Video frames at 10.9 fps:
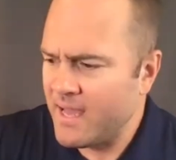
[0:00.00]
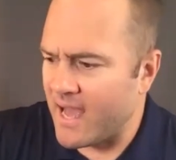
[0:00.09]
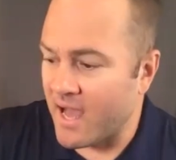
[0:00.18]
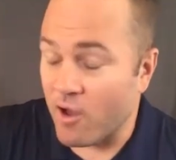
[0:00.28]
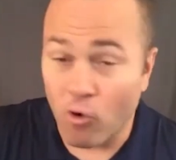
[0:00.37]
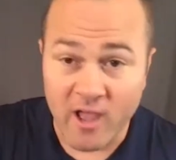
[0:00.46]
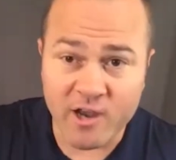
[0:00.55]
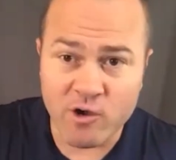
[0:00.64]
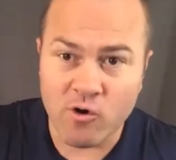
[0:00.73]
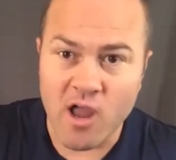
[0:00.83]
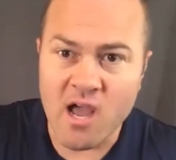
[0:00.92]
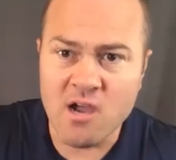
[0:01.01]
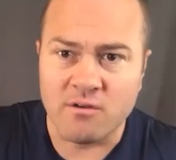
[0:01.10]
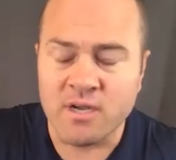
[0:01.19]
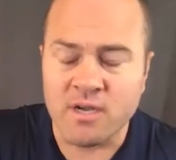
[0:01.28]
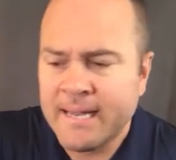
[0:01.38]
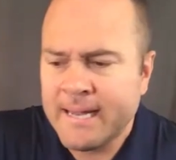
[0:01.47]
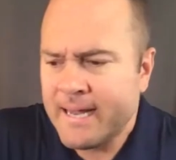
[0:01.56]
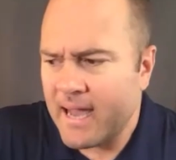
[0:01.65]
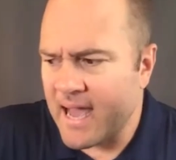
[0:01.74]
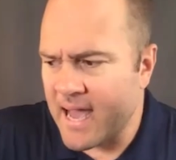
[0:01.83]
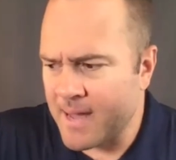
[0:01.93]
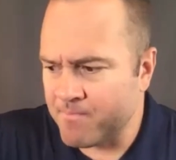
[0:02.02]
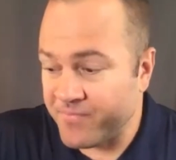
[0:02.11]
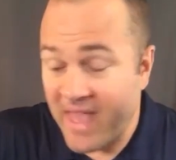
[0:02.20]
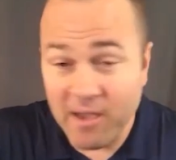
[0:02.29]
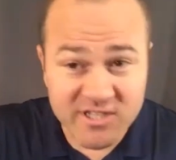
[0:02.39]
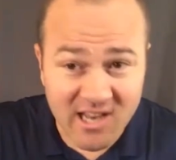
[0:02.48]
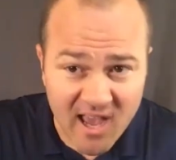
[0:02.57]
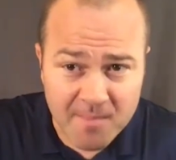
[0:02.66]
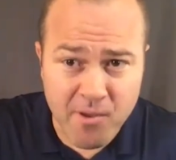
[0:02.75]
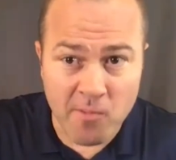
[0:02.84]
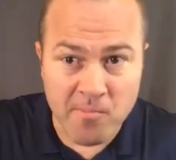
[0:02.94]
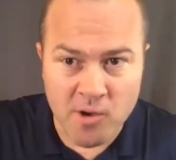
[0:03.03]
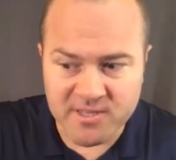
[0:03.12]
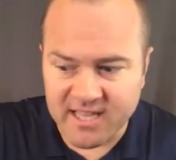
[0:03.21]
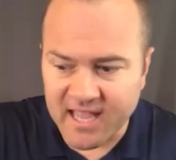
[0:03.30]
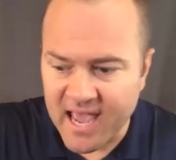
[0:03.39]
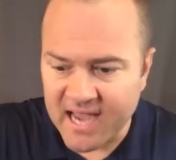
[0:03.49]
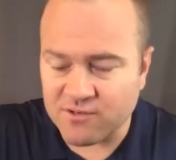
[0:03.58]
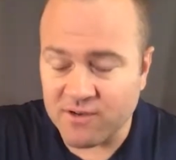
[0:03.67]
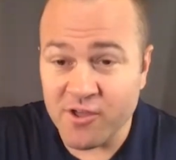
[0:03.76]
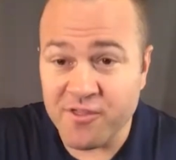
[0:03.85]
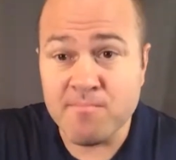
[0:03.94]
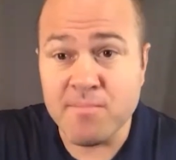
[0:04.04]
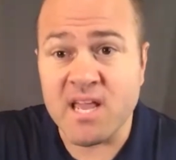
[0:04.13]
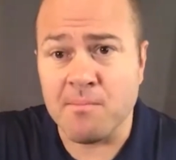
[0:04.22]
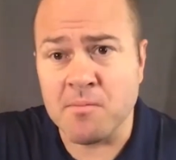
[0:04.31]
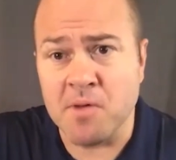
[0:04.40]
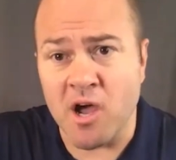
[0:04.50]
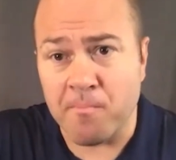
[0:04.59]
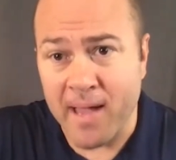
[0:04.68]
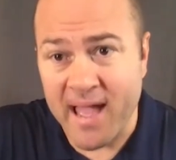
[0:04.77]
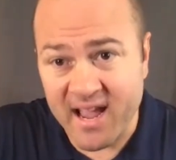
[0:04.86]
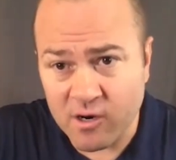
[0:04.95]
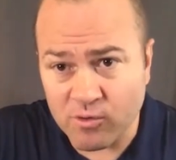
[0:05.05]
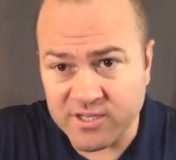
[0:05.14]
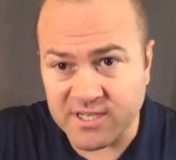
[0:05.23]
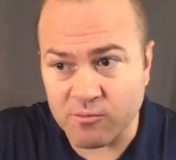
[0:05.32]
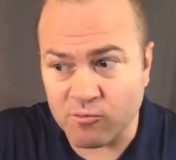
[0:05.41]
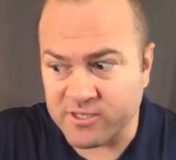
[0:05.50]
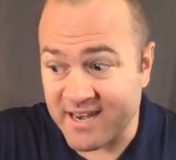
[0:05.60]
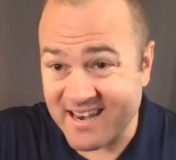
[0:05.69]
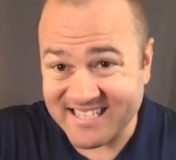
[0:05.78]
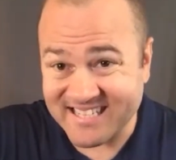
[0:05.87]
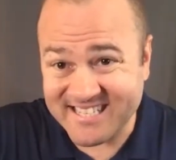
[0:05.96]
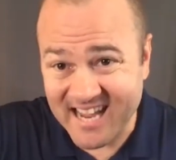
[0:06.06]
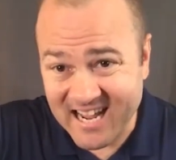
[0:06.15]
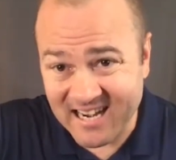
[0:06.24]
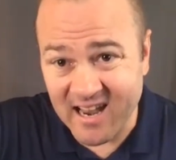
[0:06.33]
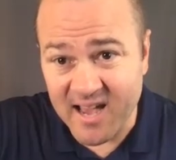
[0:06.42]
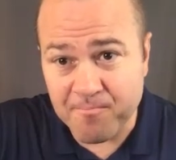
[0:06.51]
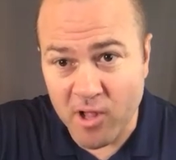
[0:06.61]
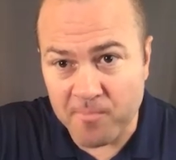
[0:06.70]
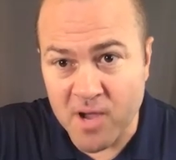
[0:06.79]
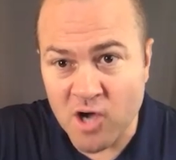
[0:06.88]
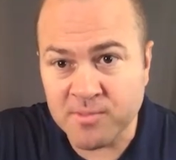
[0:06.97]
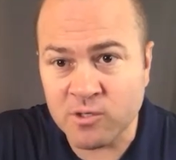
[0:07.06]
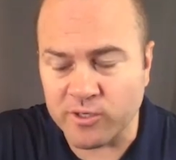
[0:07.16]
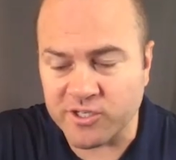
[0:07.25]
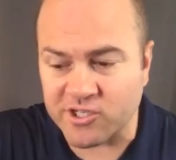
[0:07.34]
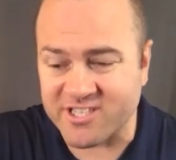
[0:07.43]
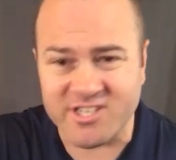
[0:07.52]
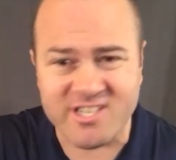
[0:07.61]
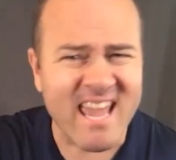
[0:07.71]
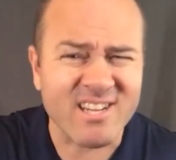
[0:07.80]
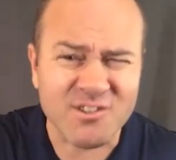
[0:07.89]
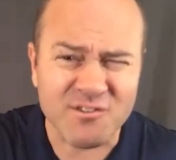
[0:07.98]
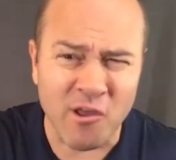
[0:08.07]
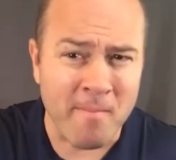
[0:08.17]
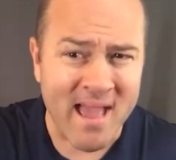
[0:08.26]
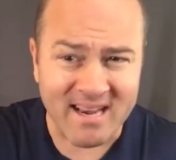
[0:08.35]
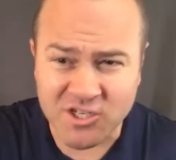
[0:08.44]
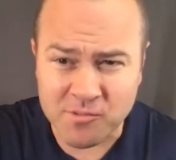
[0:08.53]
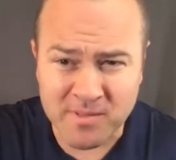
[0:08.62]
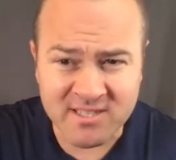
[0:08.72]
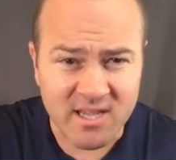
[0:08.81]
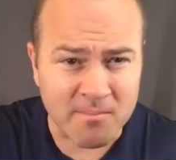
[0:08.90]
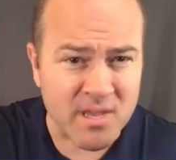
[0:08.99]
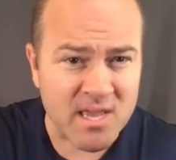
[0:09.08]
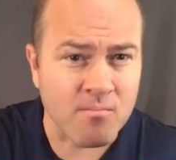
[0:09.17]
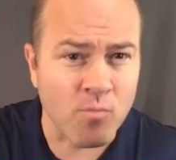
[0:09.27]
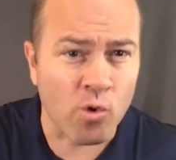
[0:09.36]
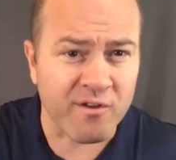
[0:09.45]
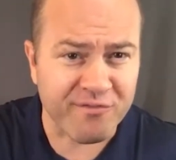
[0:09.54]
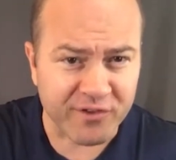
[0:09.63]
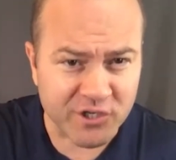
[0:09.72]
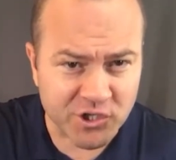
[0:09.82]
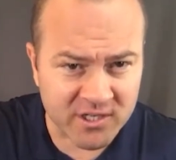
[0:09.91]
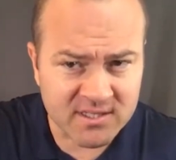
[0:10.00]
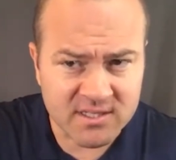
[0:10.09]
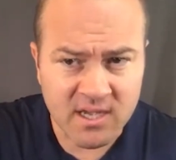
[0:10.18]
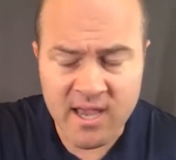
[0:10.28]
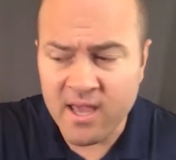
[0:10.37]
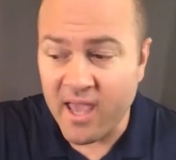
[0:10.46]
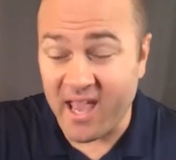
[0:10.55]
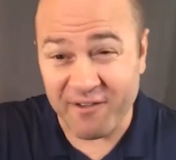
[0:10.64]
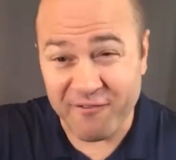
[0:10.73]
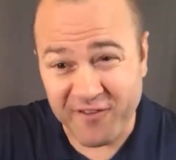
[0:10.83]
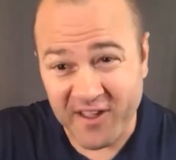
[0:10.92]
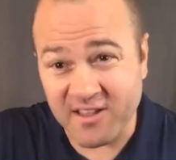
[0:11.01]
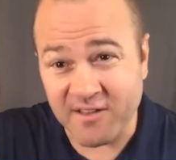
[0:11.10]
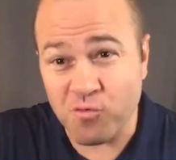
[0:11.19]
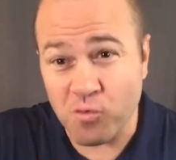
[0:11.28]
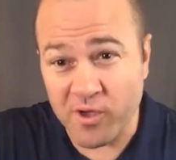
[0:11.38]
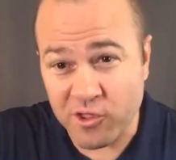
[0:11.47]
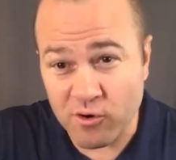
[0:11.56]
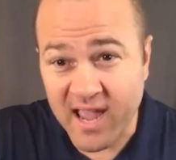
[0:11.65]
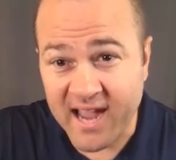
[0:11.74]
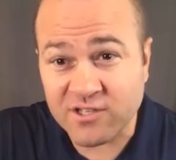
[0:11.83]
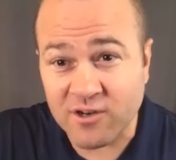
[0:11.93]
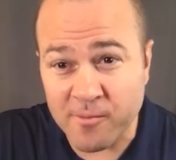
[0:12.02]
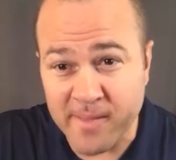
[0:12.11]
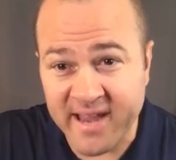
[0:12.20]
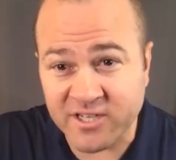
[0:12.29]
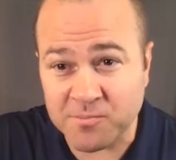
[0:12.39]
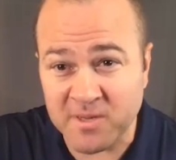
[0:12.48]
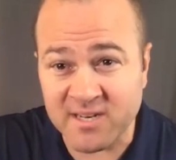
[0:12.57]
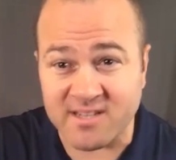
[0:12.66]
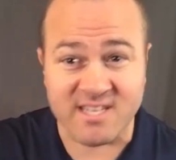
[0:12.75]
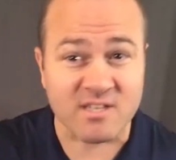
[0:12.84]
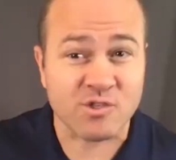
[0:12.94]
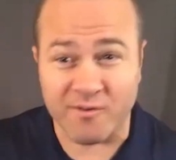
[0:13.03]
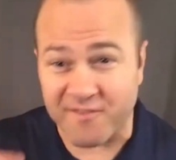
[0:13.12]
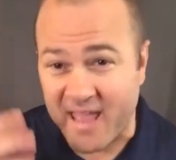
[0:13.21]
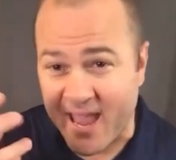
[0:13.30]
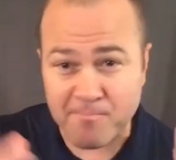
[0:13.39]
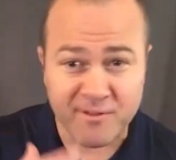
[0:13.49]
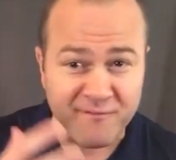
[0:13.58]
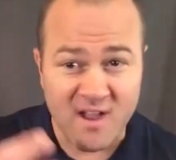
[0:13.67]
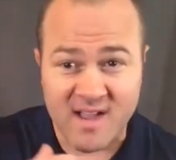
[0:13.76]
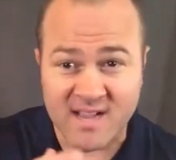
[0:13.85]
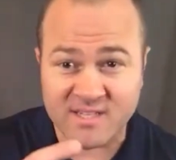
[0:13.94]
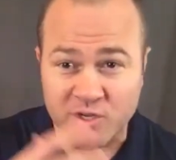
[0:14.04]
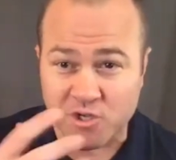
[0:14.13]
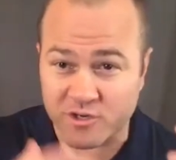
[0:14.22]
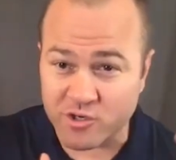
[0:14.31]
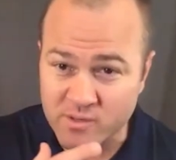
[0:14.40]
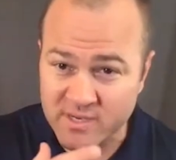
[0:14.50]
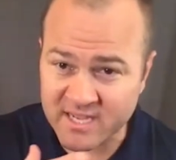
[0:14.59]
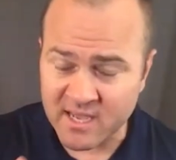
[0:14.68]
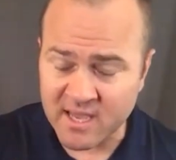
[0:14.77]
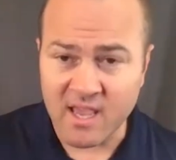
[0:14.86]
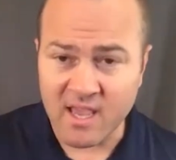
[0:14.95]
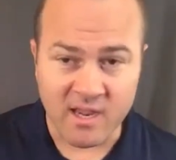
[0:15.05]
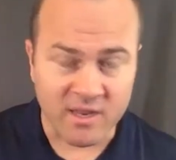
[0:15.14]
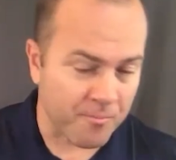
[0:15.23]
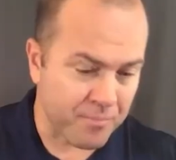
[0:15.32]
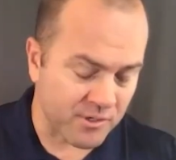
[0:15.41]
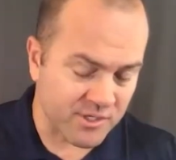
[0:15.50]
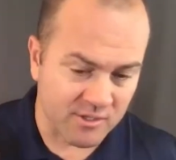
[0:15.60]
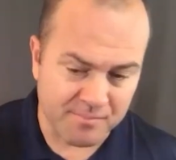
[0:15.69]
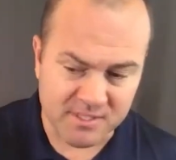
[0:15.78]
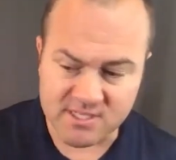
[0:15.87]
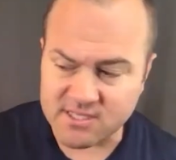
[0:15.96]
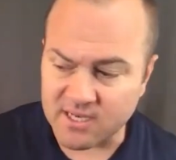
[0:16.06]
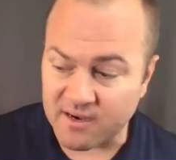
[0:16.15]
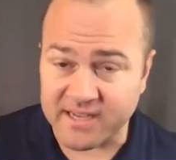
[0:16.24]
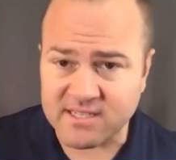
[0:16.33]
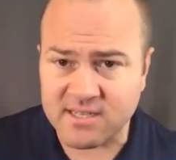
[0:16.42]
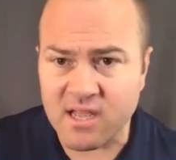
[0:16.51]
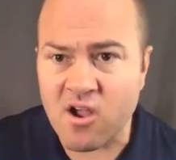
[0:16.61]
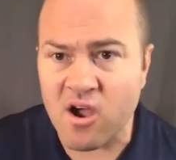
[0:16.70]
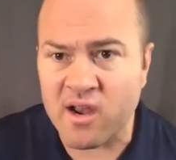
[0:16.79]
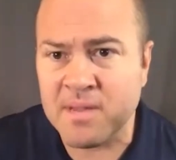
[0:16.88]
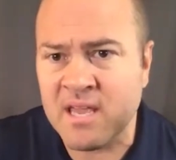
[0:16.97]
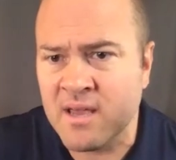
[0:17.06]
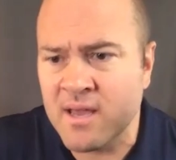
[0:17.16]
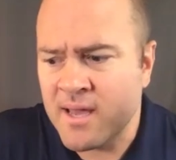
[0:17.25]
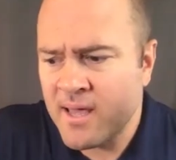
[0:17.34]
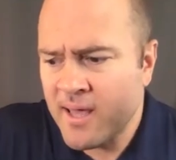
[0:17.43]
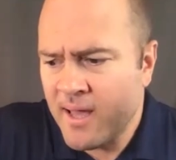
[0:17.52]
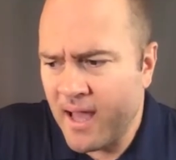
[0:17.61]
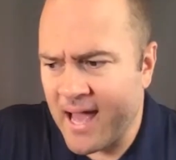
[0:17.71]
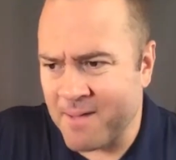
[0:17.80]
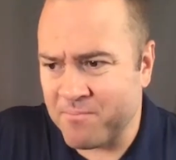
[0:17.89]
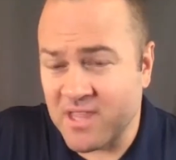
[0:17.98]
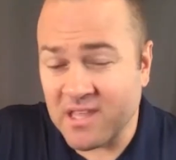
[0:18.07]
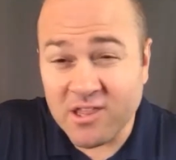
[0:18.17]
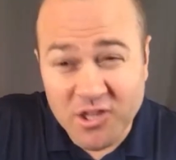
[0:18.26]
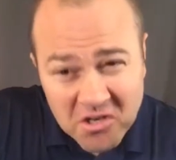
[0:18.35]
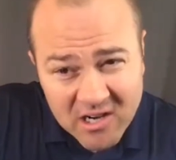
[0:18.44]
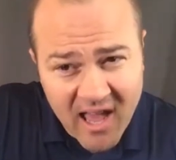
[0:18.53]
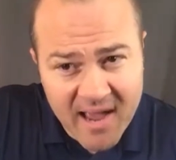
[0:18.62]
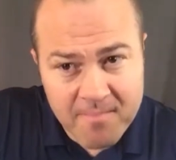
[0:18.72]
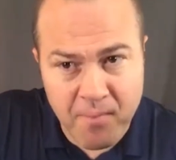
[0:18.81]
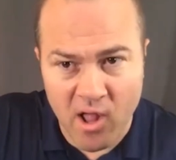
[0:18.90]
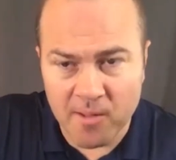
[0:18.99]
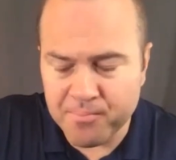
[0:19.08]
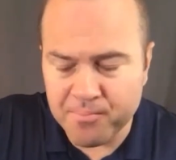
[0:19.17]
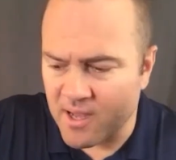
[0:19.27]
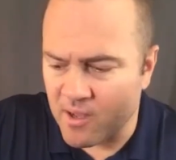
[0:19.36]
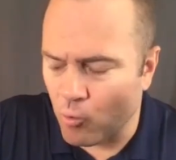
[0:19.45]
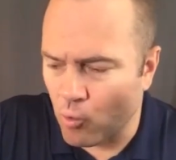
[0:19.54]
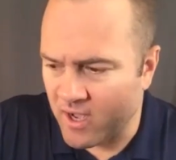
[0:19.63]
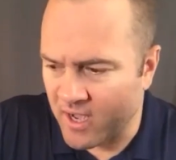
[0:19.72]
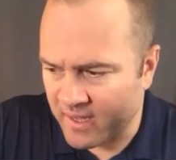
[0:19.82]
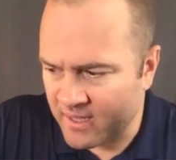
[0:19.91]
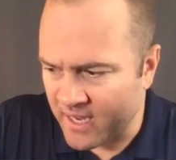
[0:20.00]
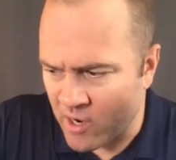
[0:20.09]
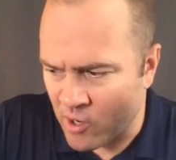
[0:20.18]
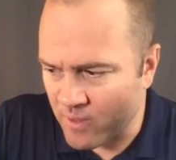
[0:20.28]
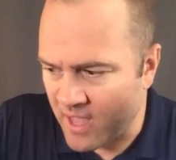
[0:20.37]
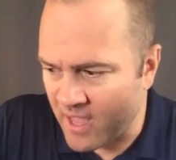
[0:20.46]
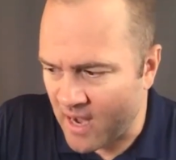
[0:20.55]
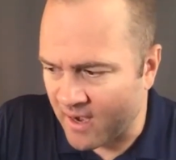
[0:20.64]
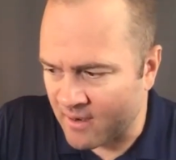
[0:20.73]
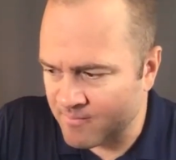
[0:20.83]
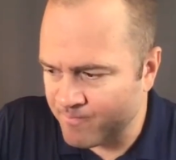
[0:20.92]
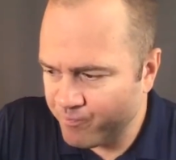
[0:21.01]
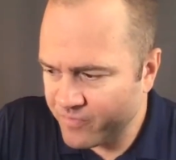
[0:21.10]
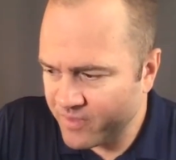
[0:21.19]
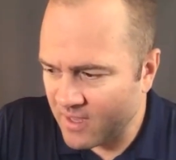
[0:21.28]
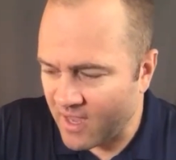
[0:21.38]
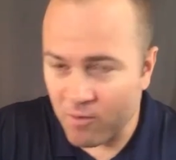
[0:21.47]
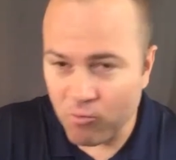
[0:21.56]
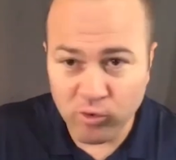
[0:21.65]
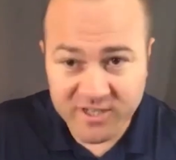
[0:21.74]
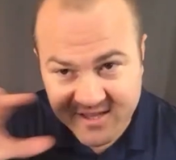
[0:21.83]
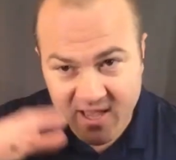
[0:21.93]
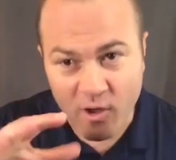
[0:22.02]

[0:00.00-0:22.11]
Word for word: uh, or, and or own? Um, that was a light bulb moment, the cash flow. Then becoming my own banker was a, was a second light bulb moment, which is just cash flow management and being more efficient and effective with your cash flow management because it sort of amplifies what you're doing in your personal business and investing economy. Um, the third light bulb, uh, you know, and, and it was there,